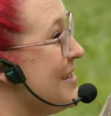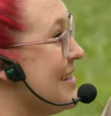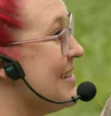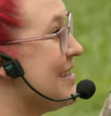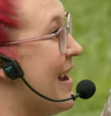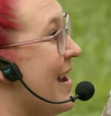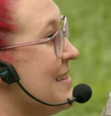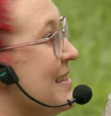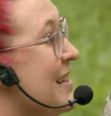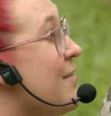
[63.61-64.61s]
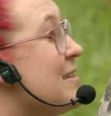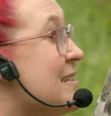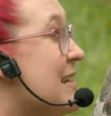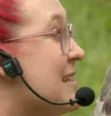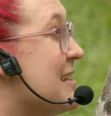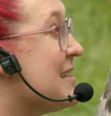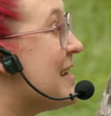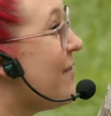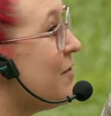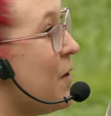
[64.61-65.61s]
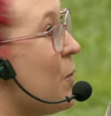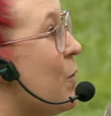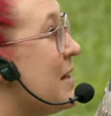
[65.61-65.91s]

training, telling him what he should do rather